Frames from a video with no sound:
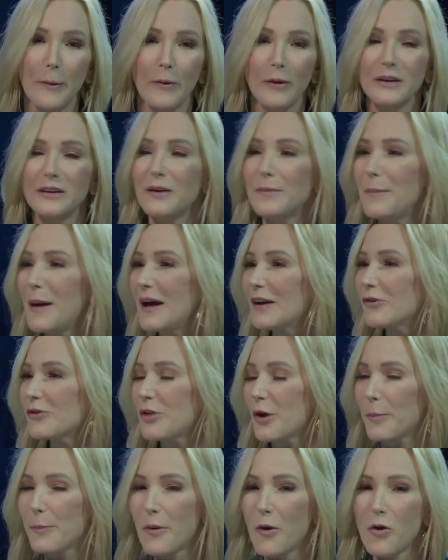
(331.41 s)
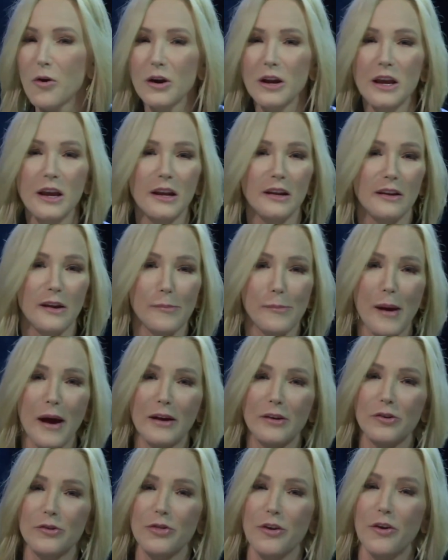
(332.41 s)
It didn't matter their party. It didn't
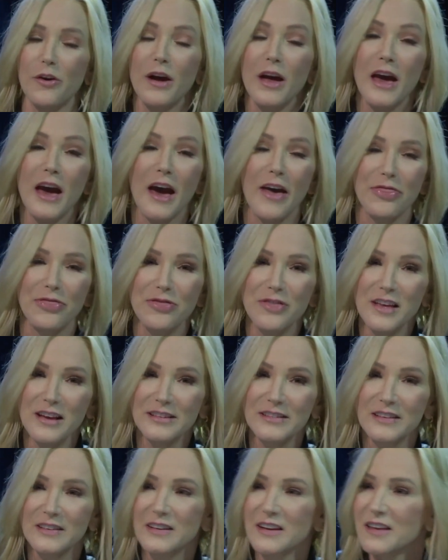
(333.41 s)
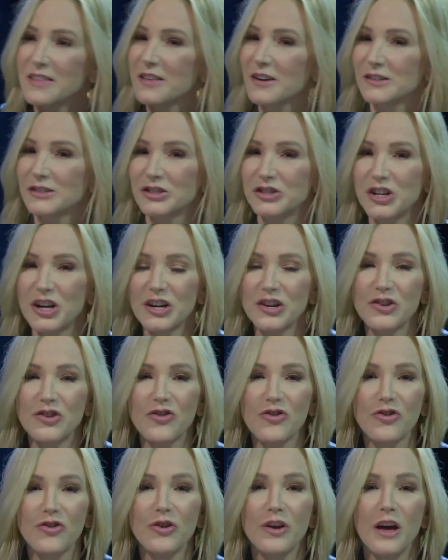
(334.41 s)
matter their ethnicity, their
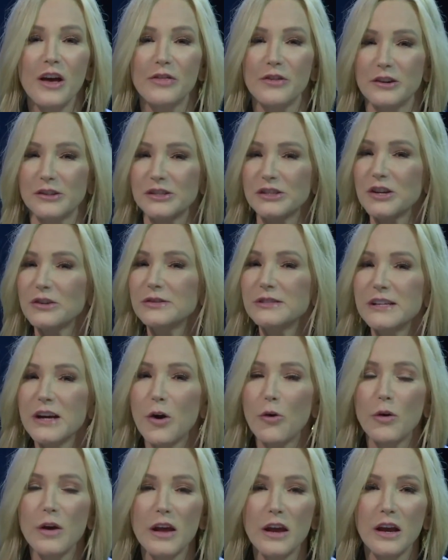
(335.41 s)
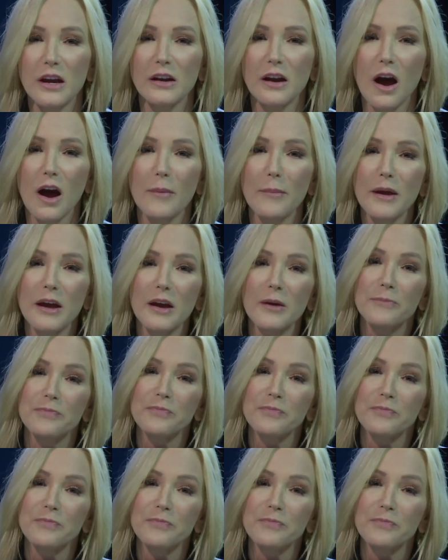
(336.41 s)
gender, their socioeconomic.